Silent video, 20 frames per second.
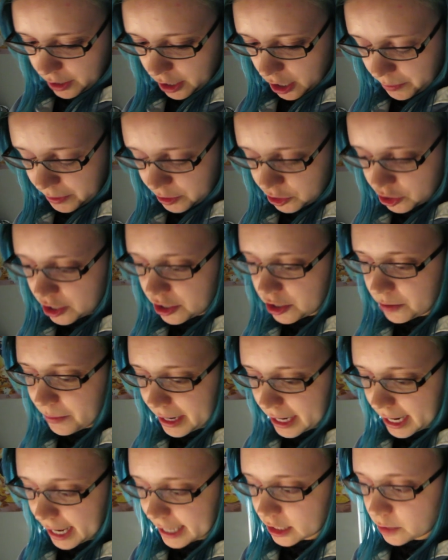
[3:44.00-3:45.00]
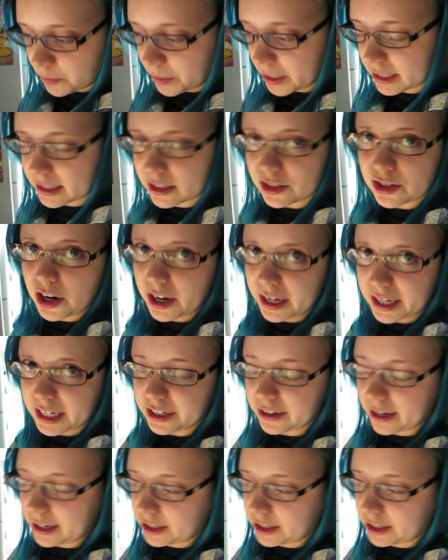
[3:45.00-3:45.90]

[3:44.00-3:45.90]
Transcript: garbage under my desk, but it's not here.